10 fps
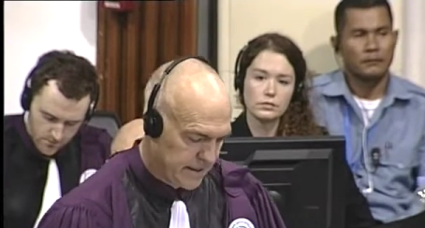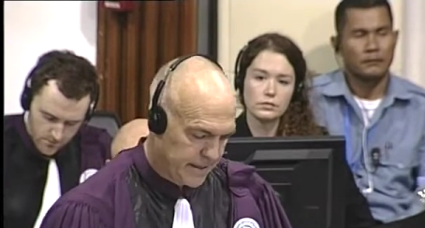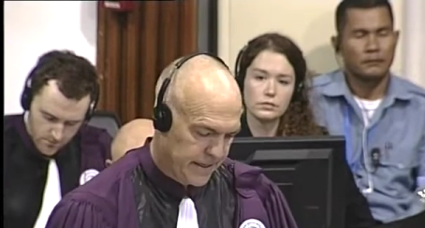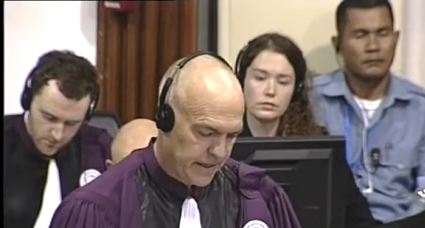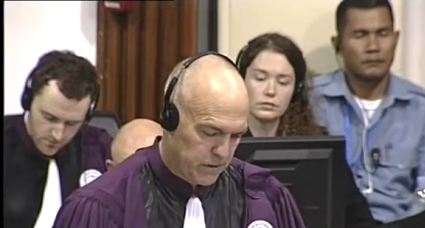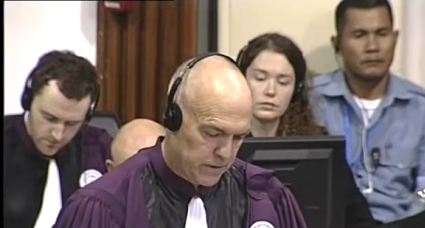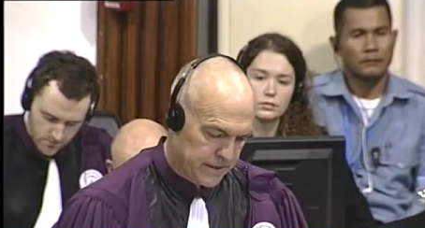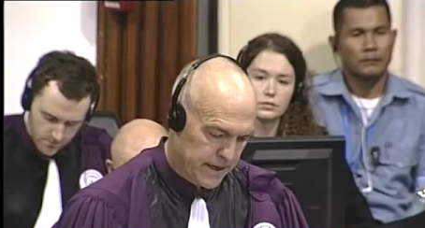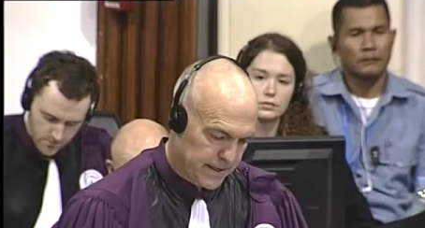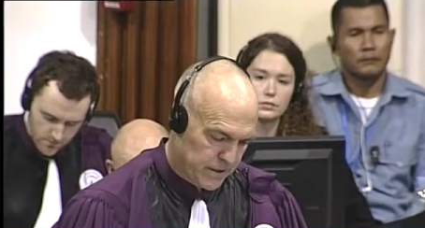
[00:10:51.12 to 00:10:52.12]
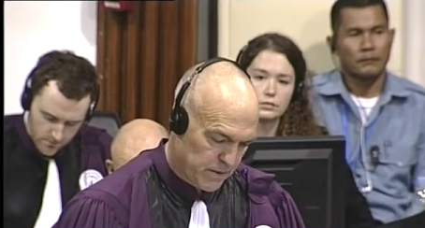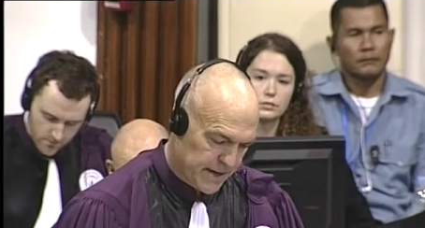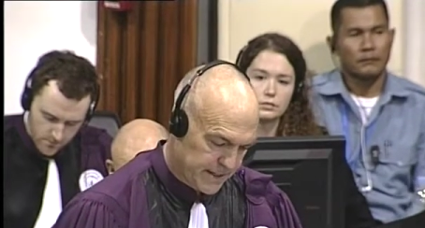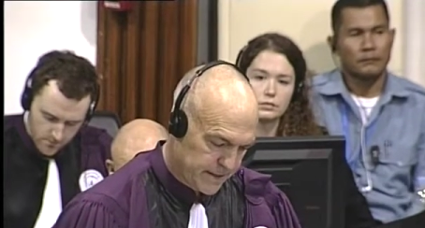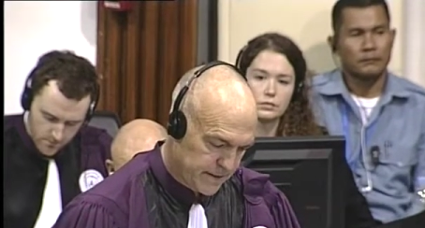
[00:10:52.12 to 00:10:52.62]
Speaker 1: killing was not
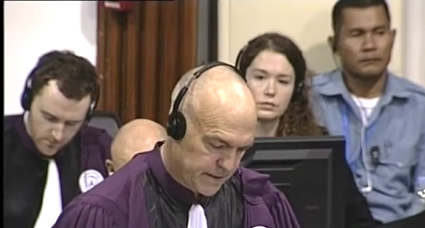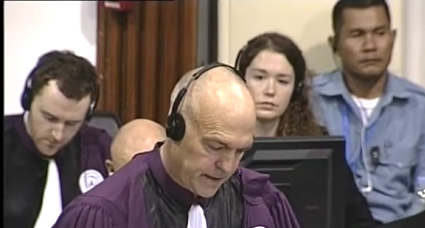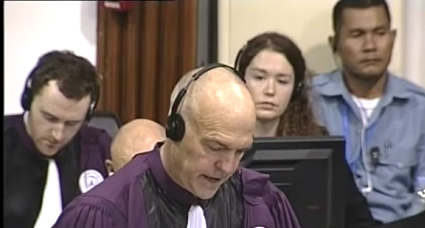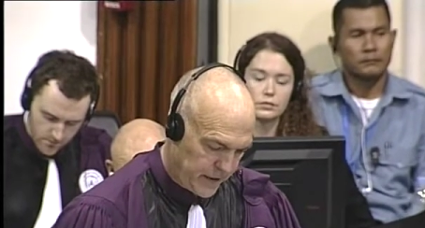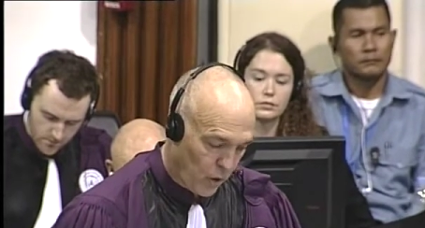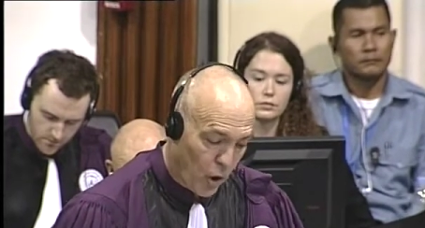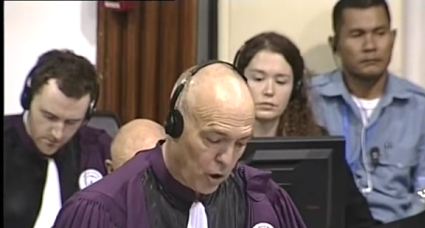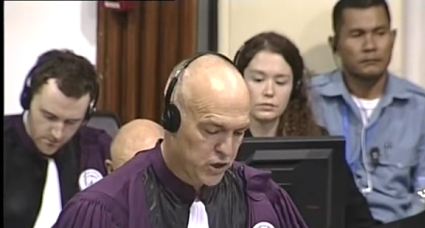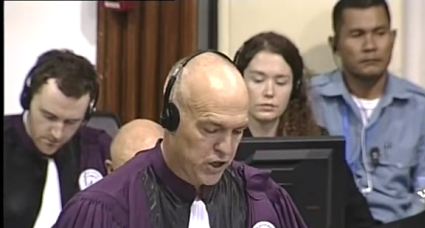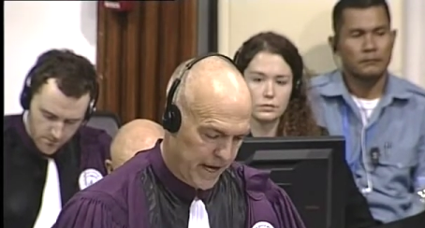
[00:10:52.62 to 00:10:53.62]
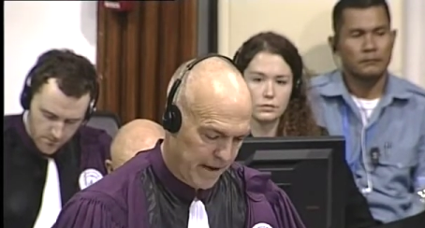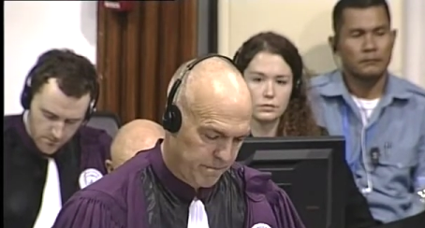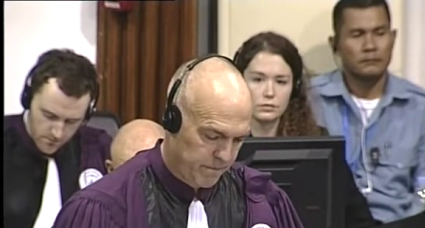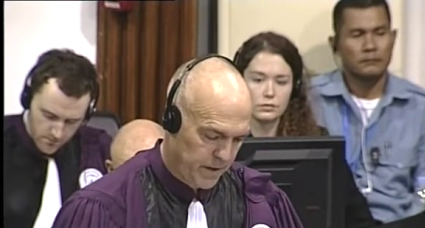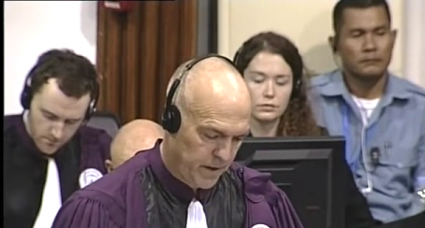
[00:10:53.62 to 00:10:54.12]
directed at all
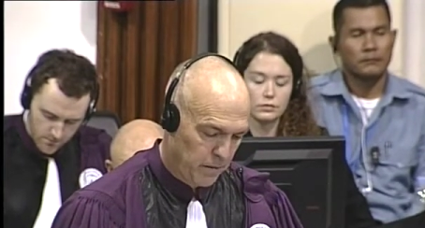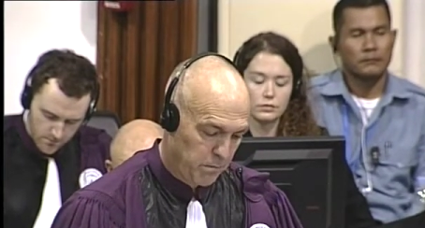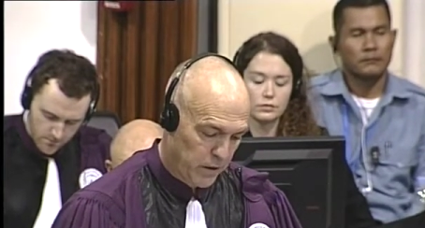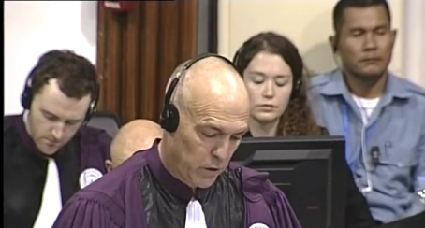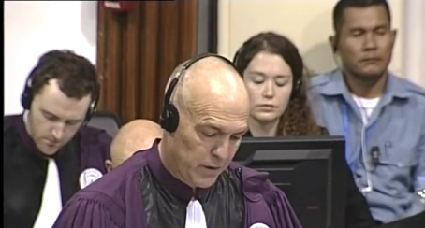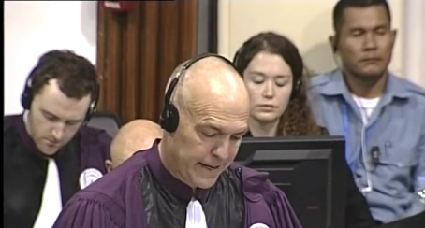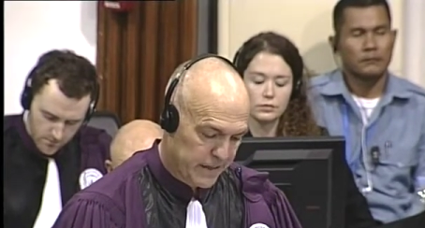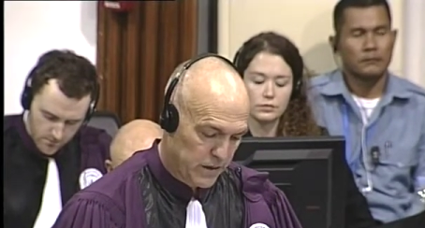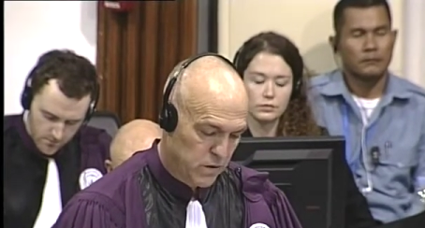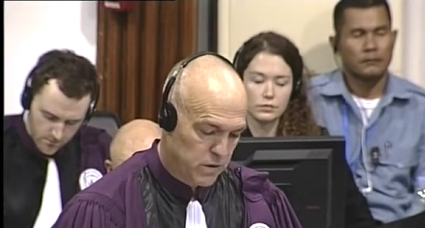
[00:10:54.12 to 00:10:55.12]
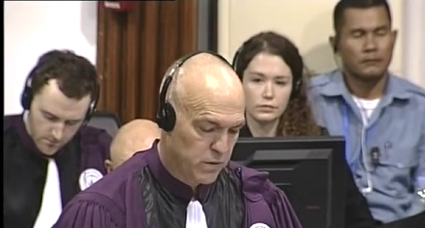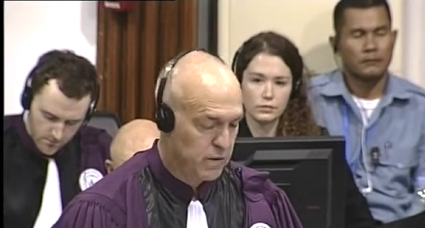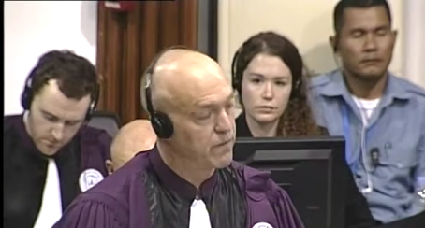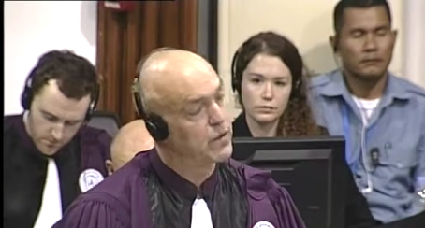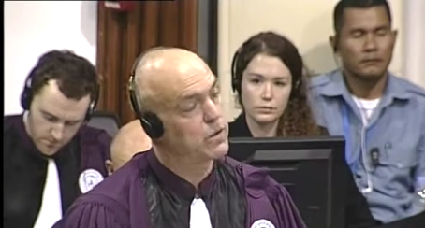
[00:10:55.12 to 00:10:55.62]
Cham, but only at those who
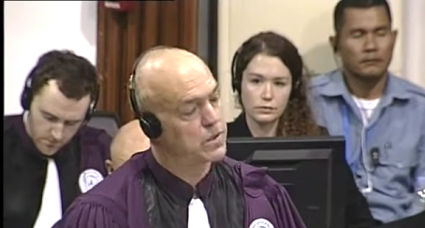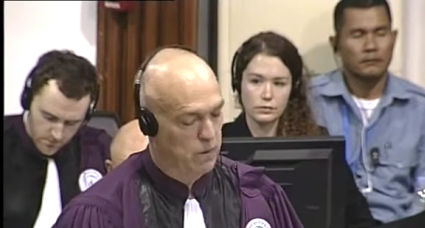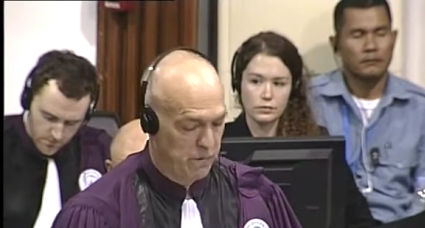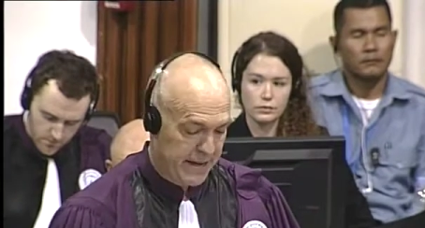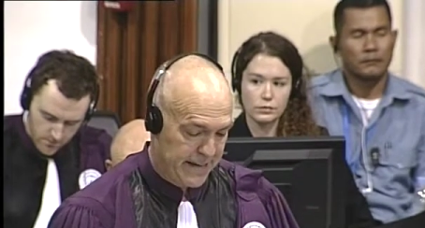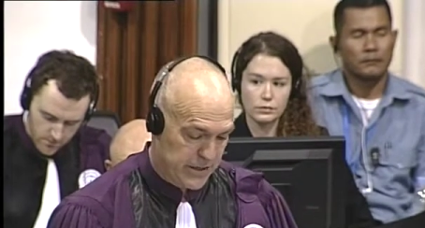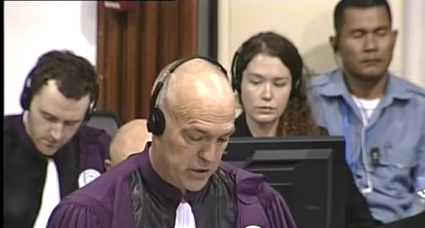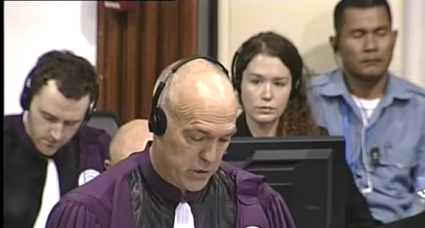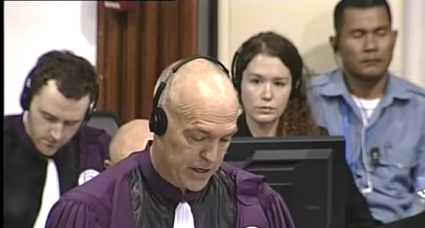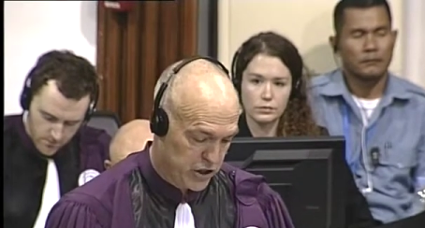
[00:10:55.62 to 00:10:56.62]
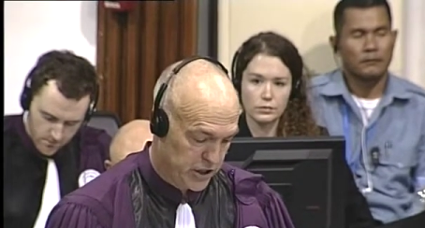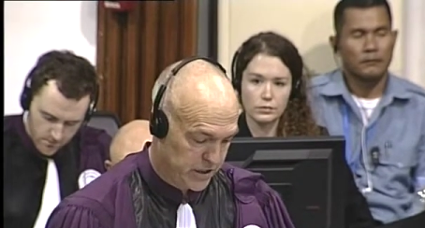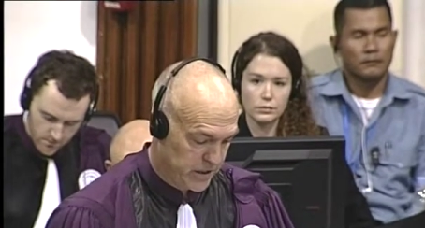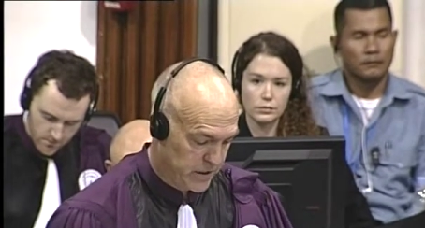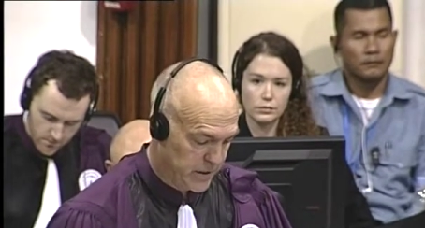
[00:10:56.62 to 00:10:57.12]
refused to obey
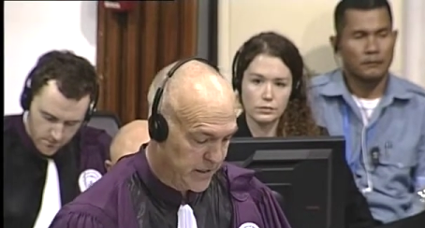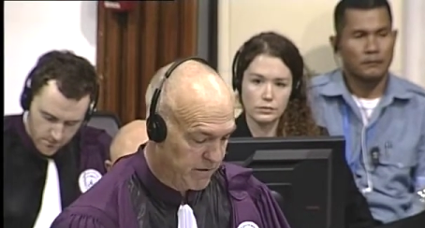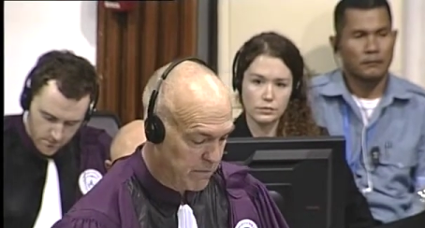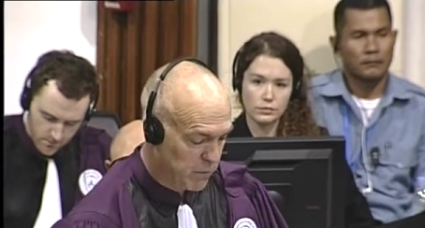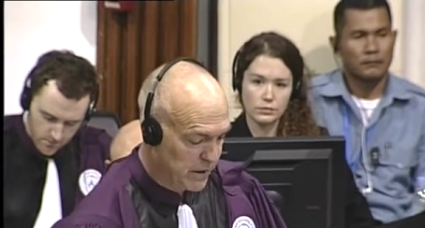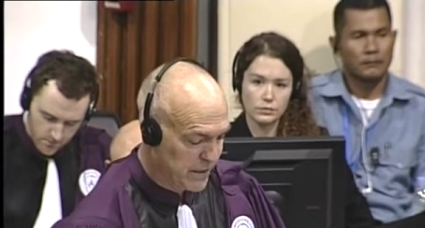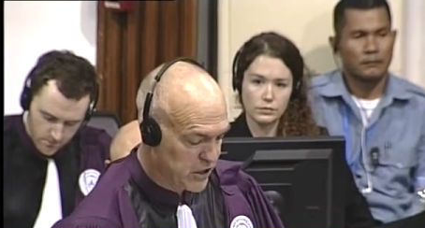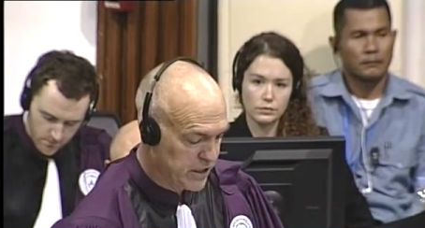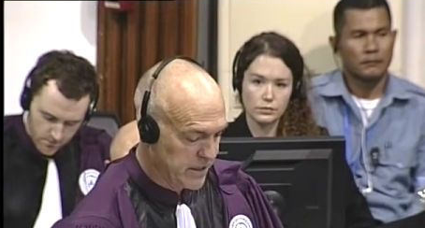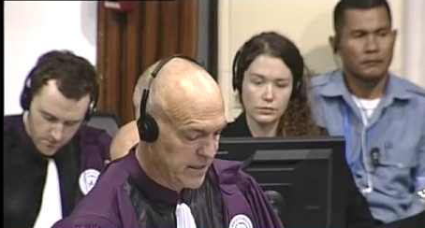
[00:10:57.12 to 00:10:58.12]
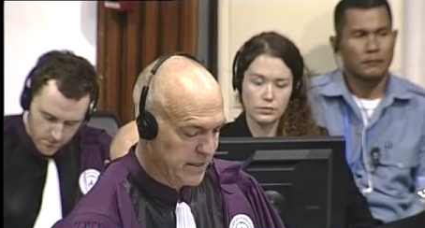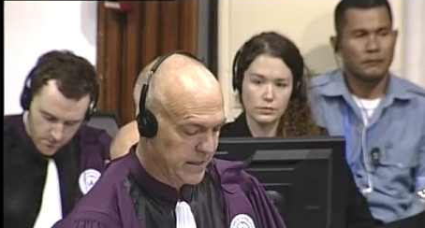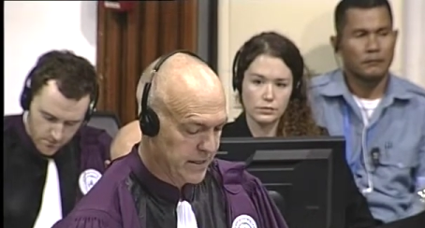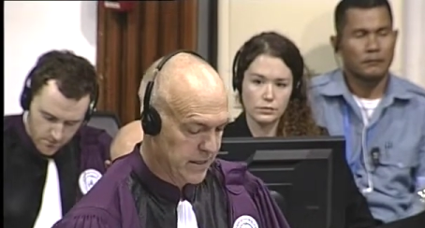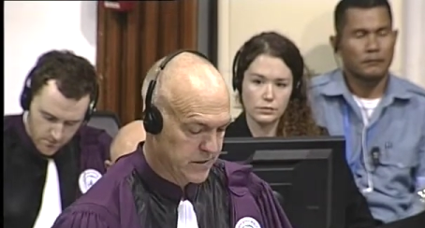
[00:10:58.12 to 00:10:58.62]
instructions to give up religion,
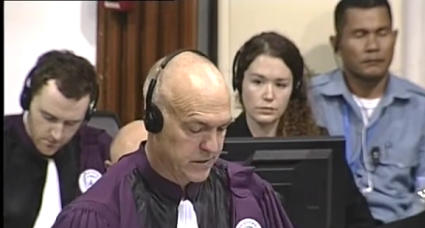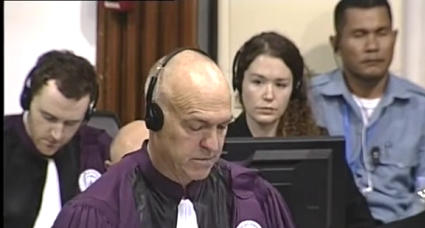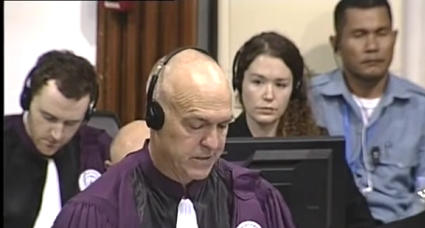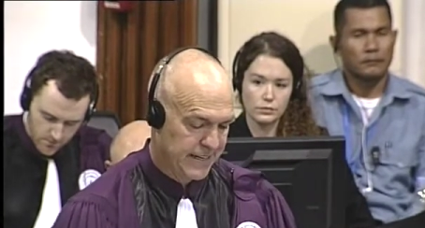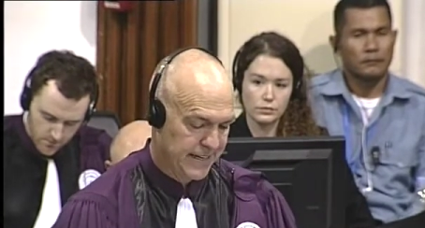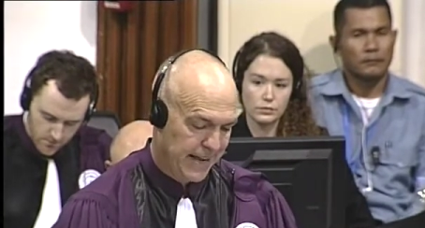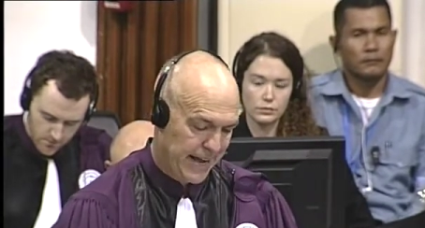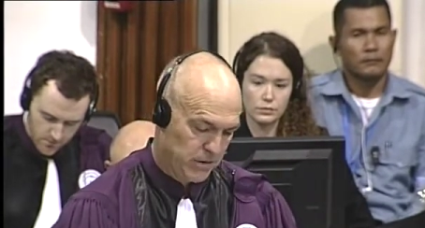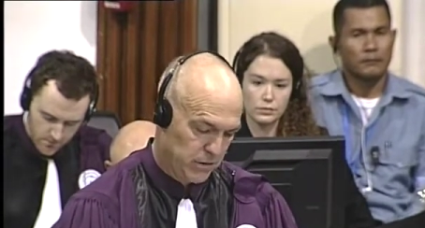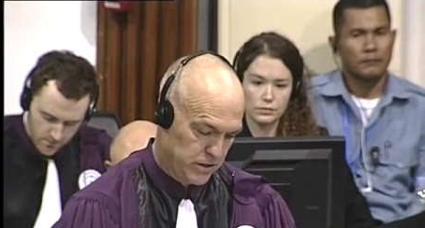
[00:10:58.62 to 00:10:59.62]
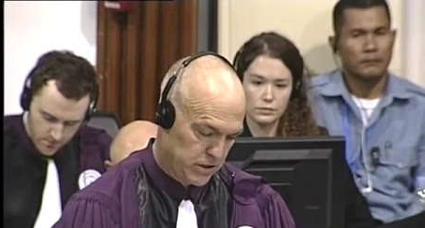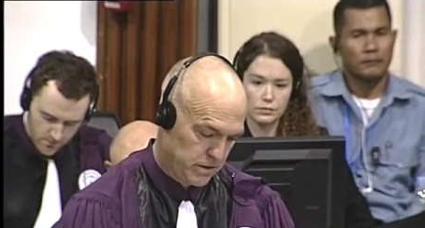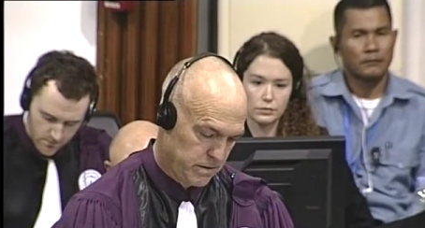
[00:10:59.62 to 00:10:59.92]
customs, and language.